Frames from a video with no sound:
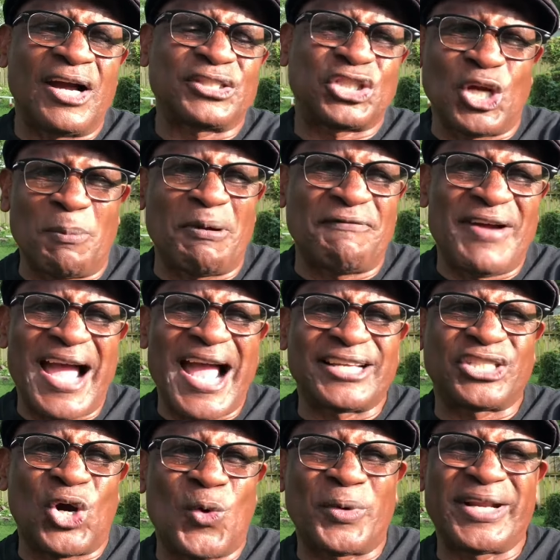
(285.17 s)

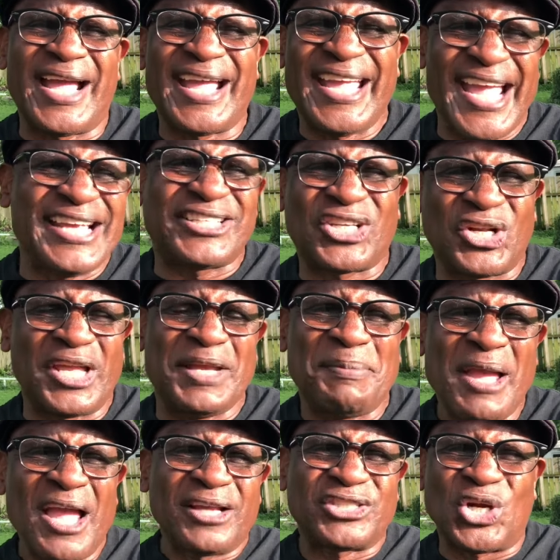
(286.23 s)
supervisor over there, he's
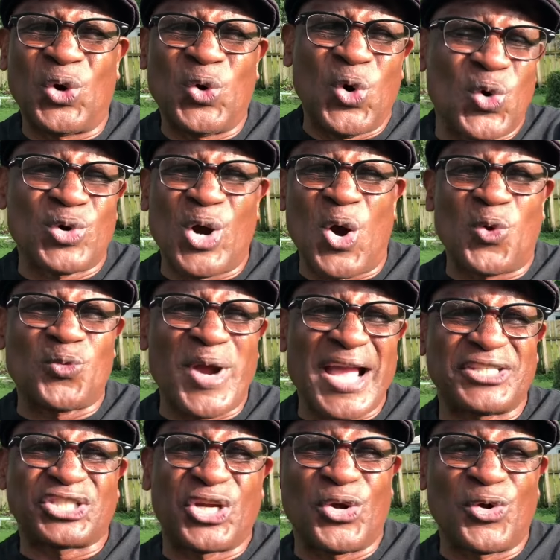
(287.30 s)
asleep, so who gonna
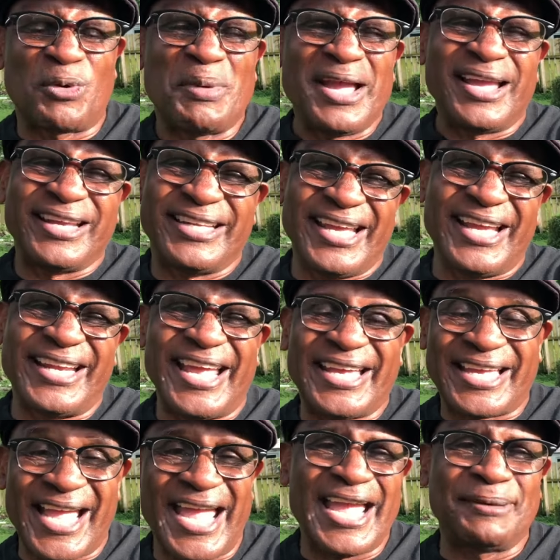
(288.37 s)
rescue him? And then they
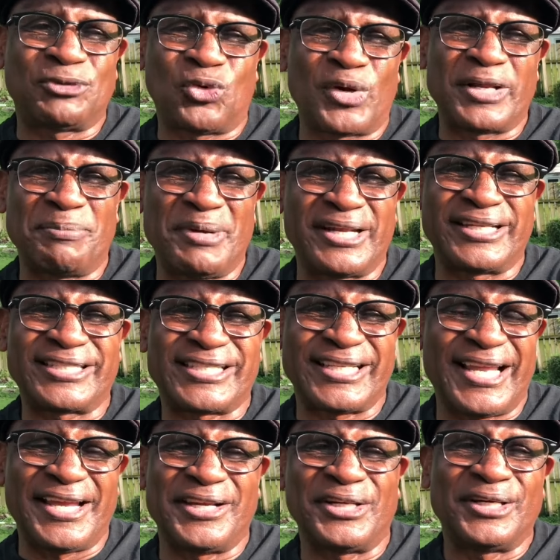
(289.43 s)
came 20 minutes
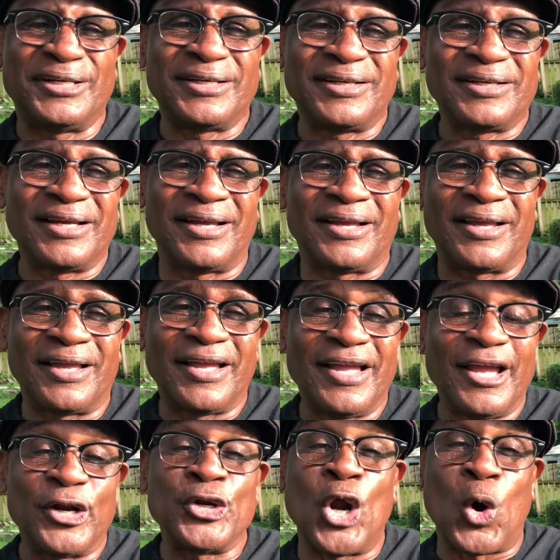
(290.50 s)
later,
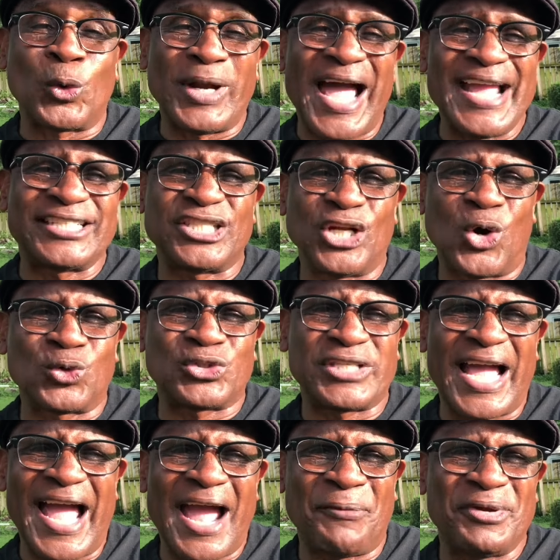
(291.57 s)
no lights, no
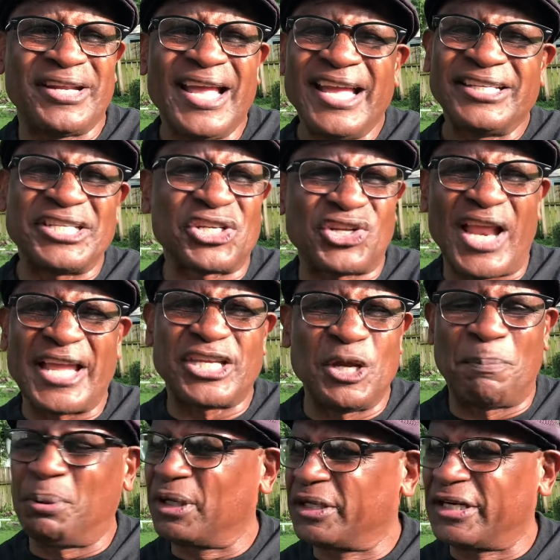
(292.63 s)
siren, just like
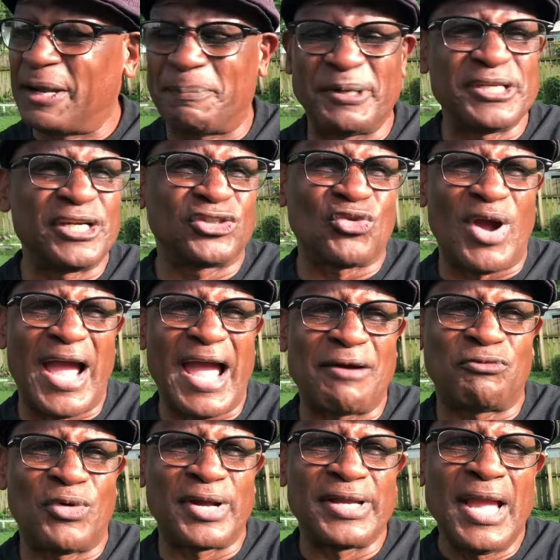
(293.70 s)
you pulling up in your
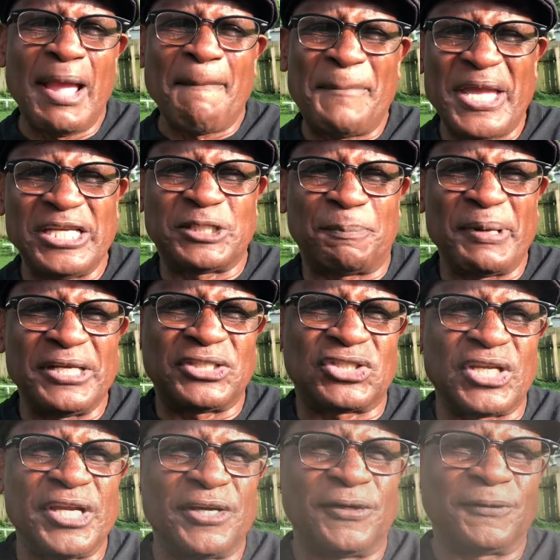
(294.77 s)
driveway. Peace be
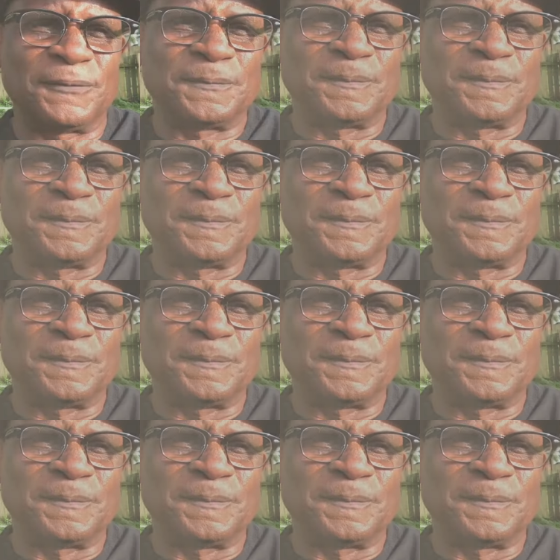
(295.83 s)
still.